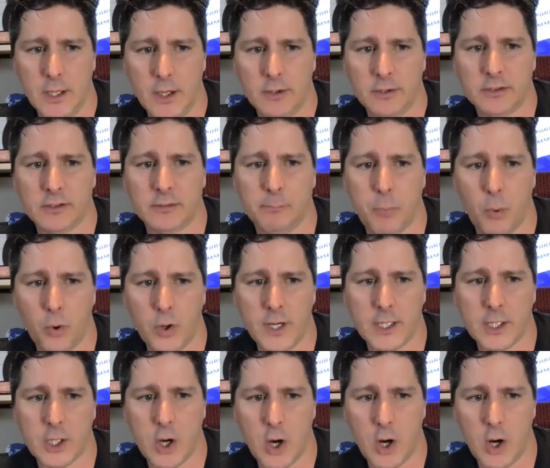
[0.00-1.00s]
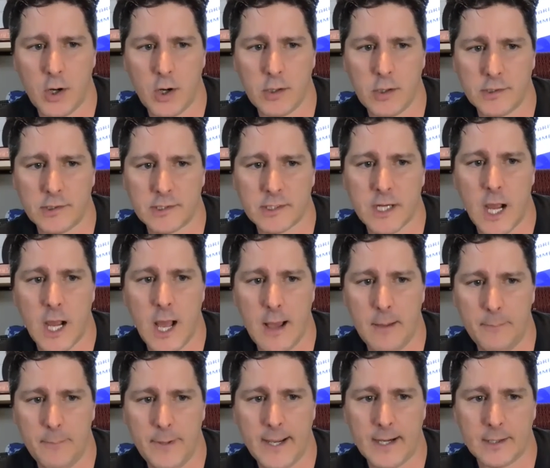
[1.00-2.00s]
sporty cars,
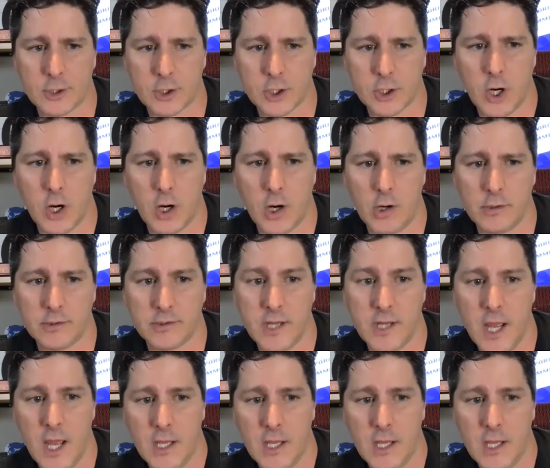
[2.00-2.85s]
compact cars,